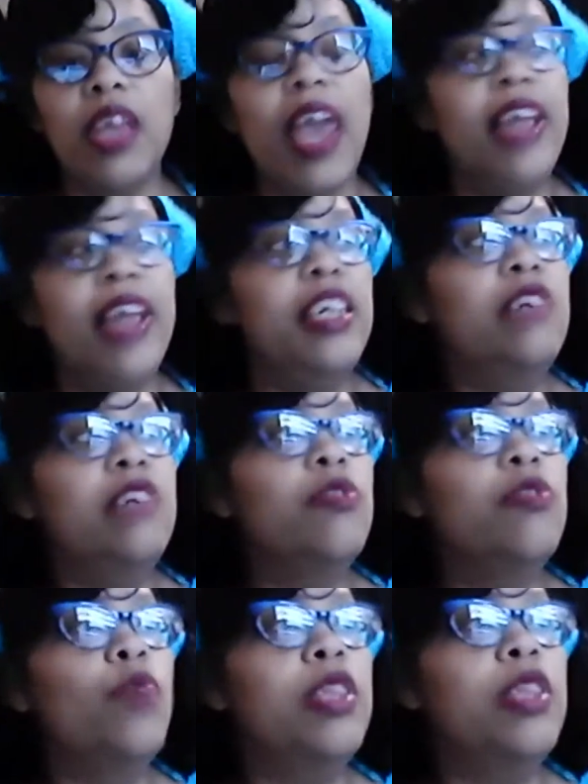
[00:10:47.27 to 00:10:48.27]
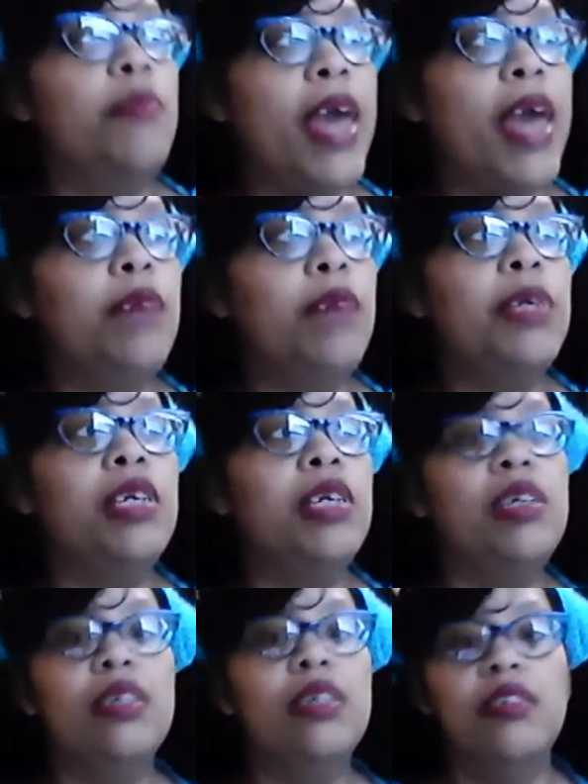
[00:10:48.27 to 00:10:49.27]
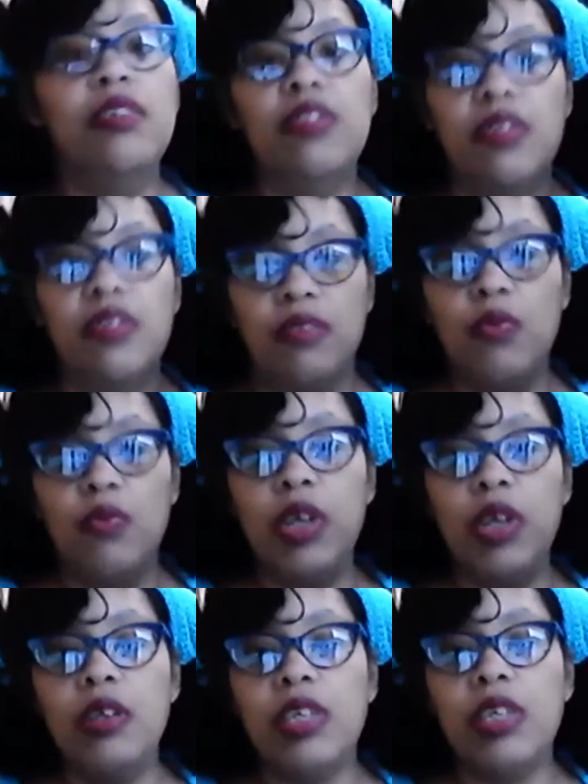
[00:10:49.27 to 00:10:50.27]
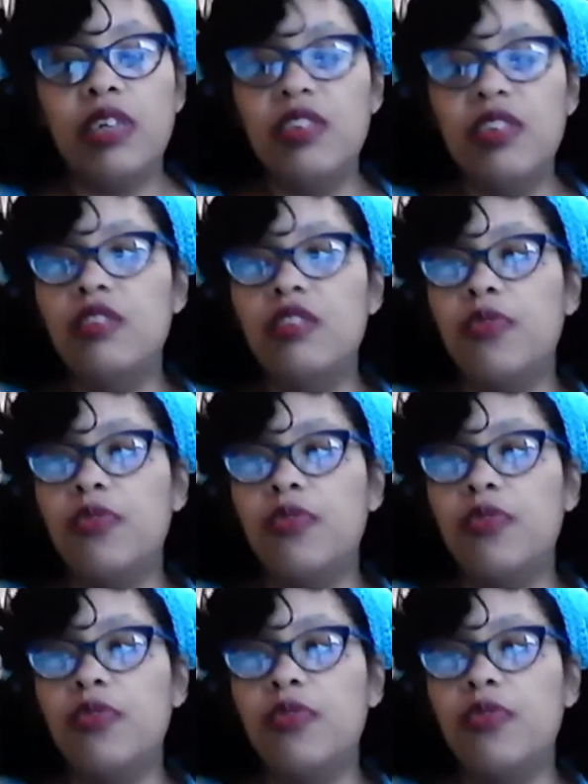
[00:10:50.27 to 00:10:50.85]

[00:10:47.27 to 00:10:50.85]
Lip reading: And even when the baby is, when, because this is for